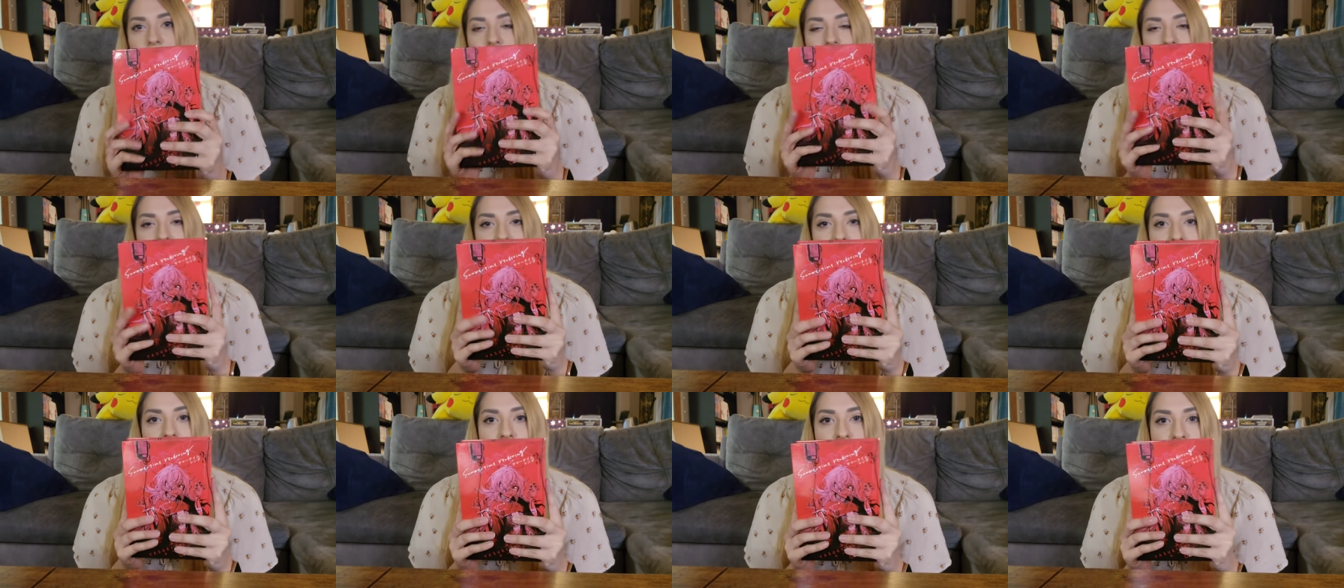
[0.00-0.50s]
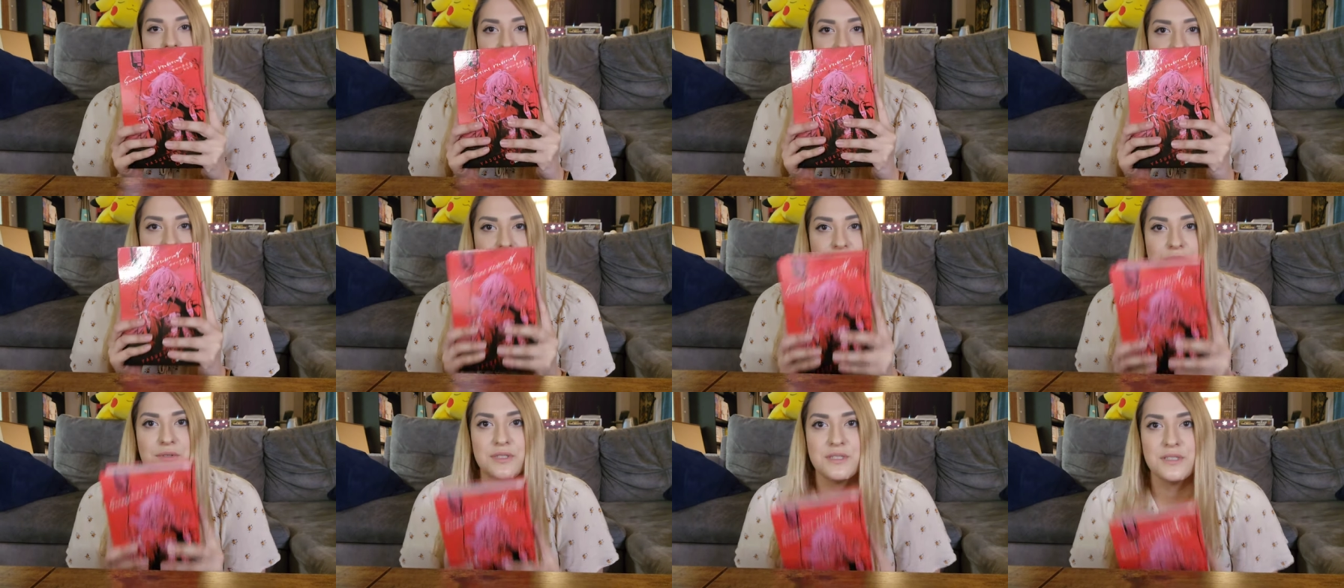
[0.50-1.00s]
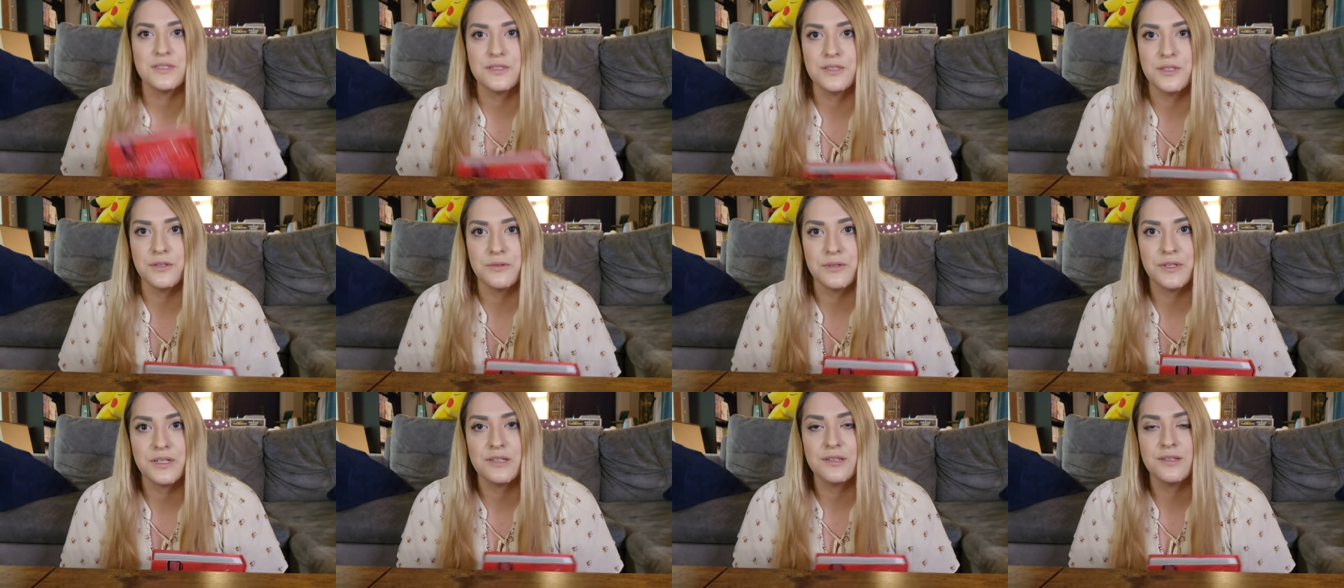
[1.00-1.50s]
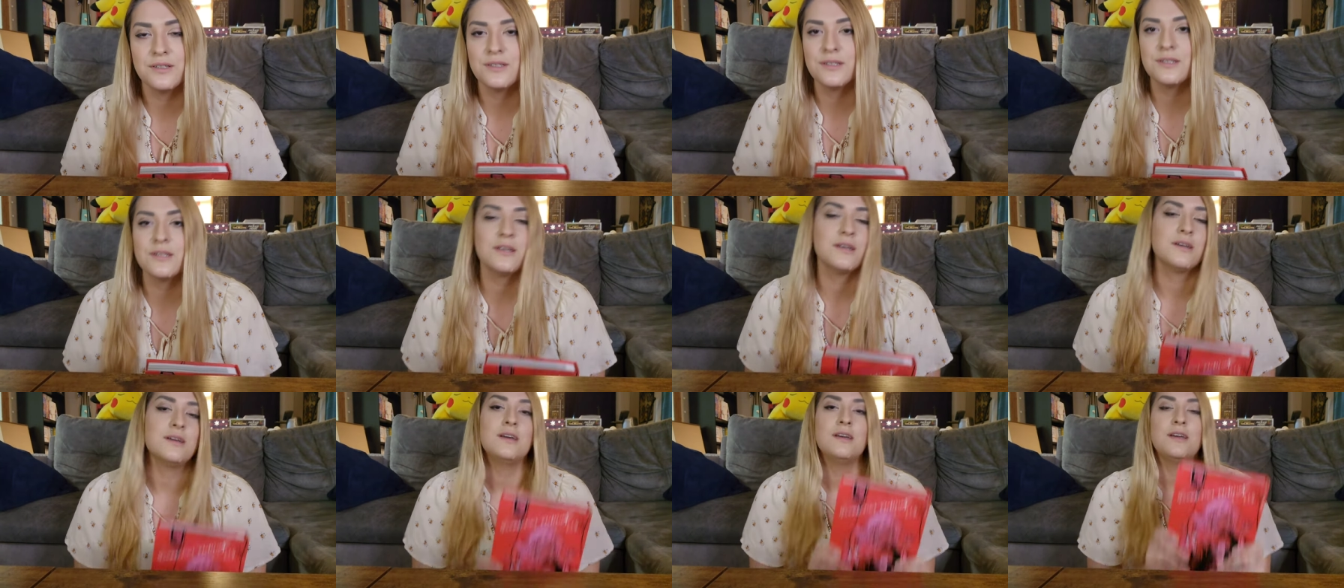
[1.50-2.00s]
Volume 2 was so good.
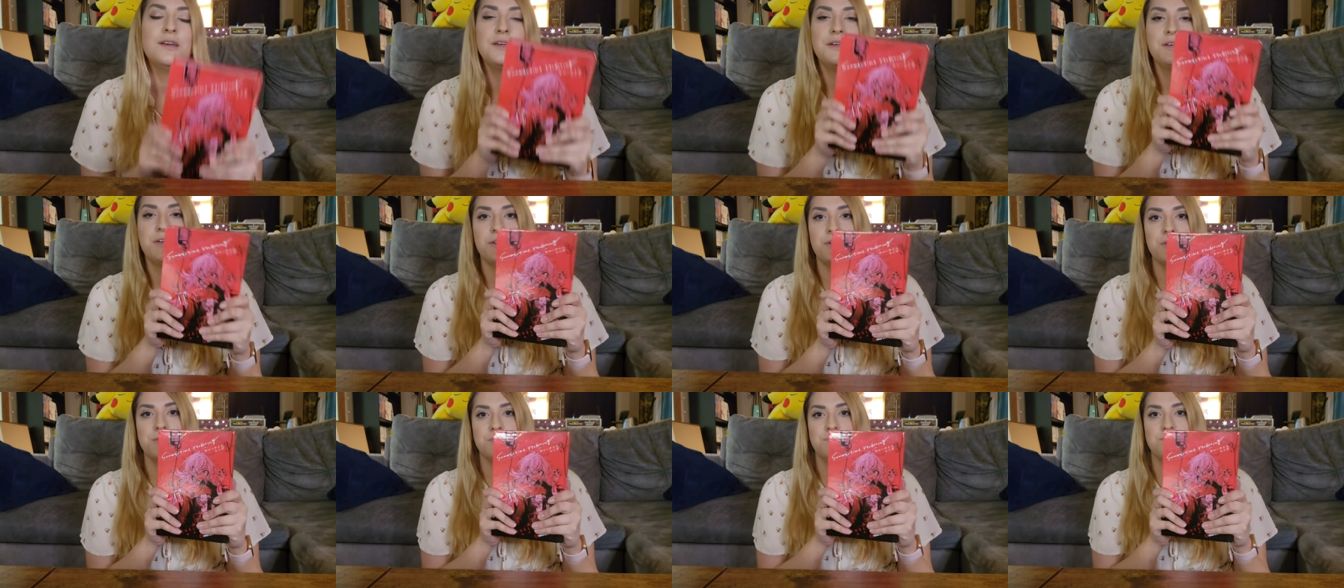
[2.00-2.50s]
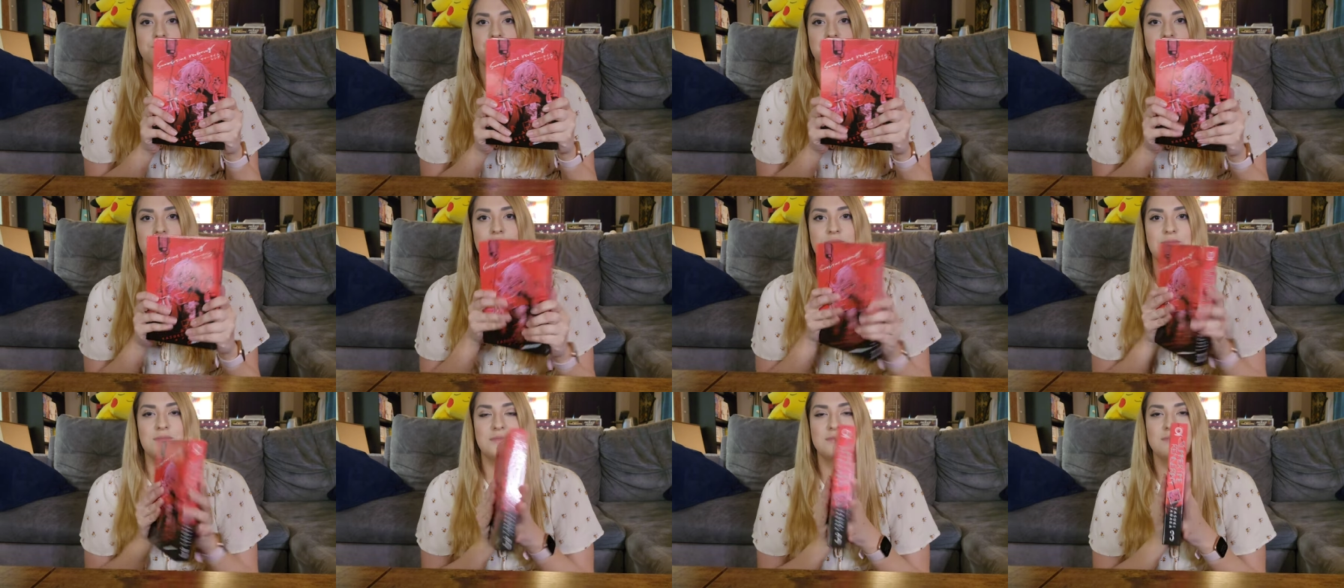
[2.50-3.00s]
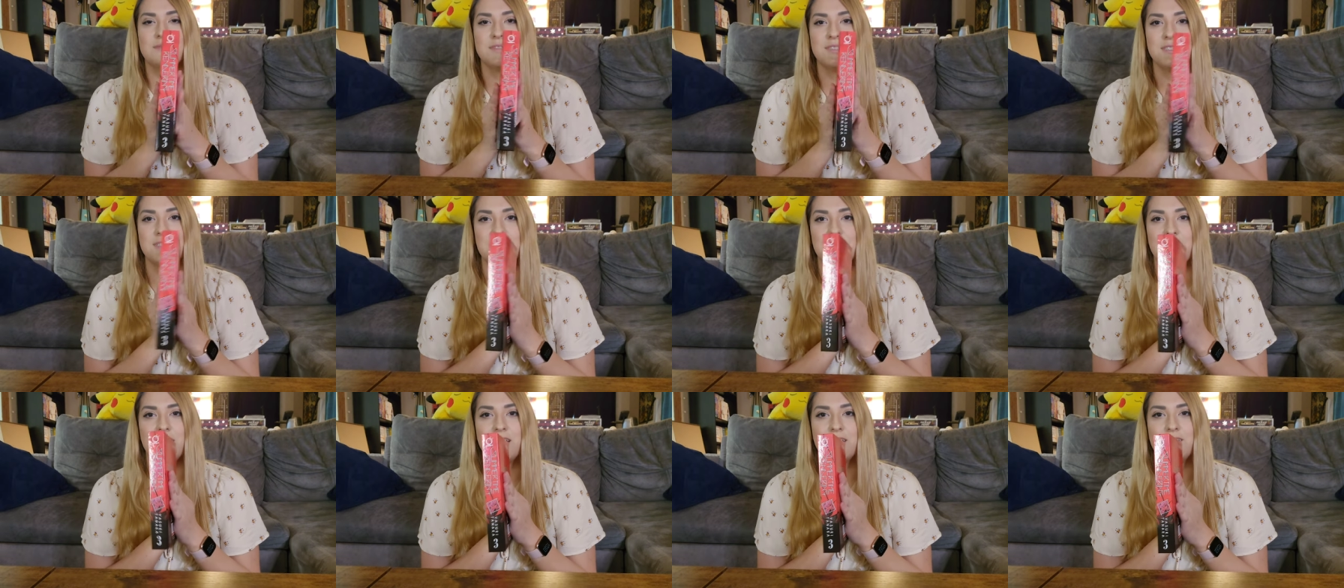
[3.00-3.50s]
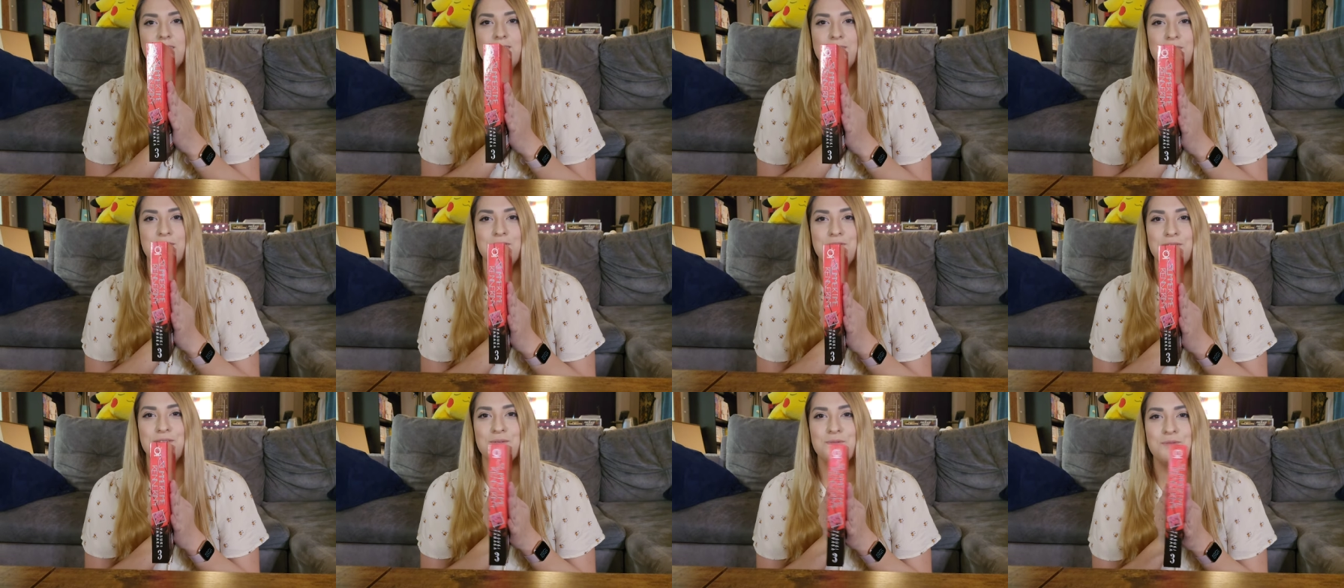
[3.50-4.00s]
I don't know if
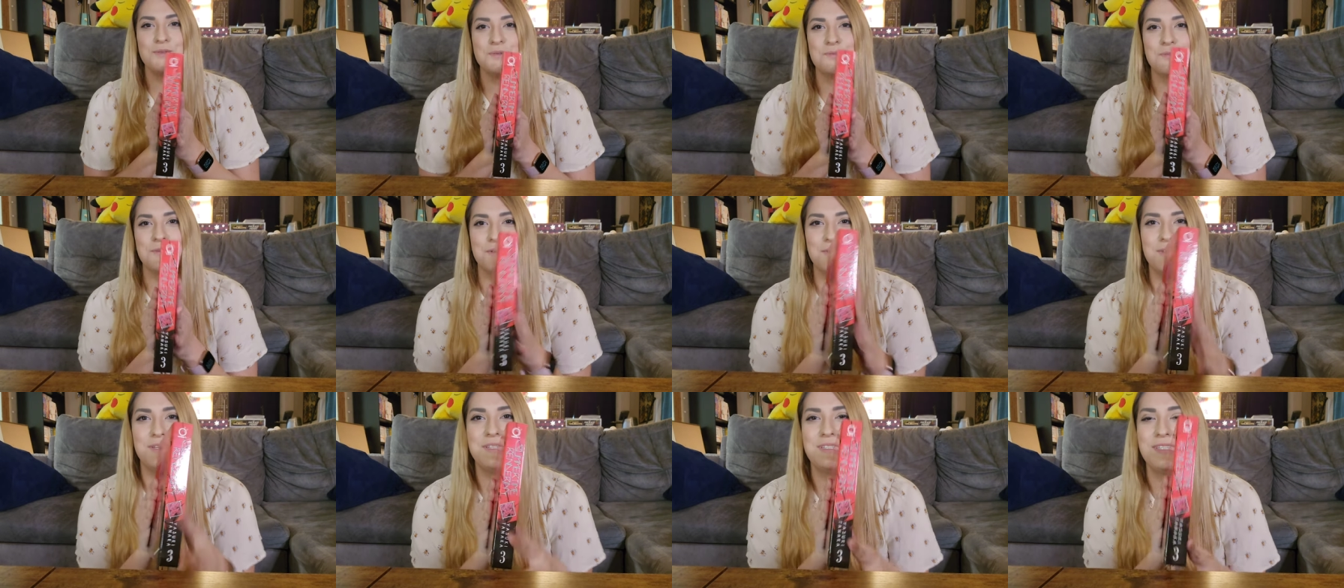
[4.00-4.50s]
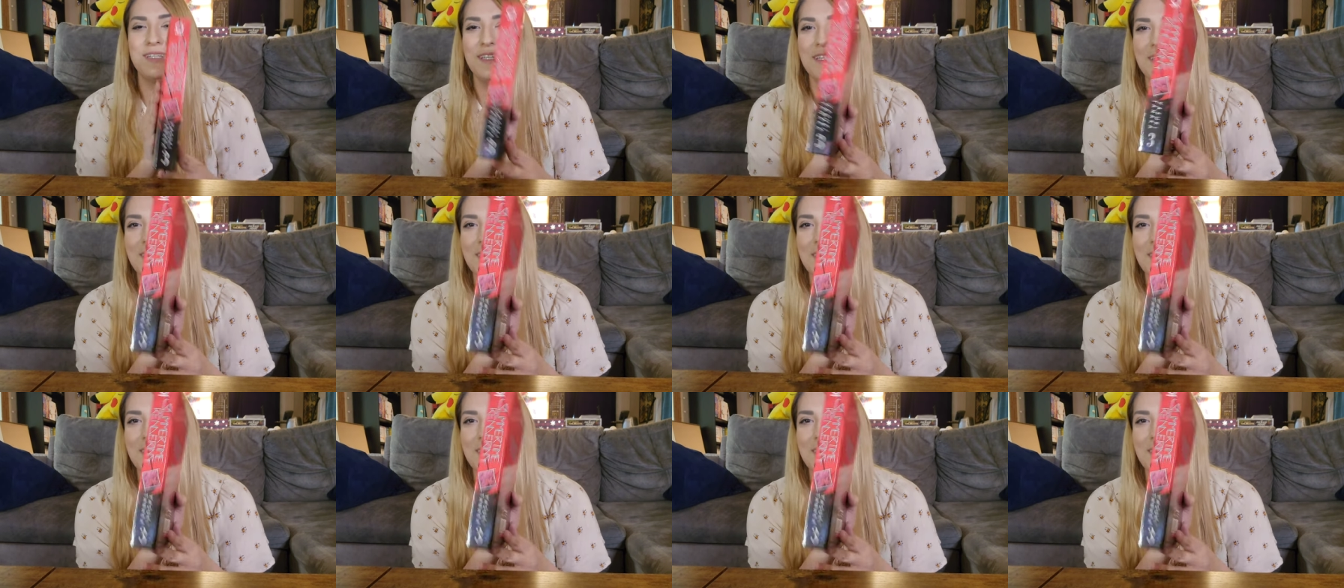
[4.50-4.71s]
it was worth it to get the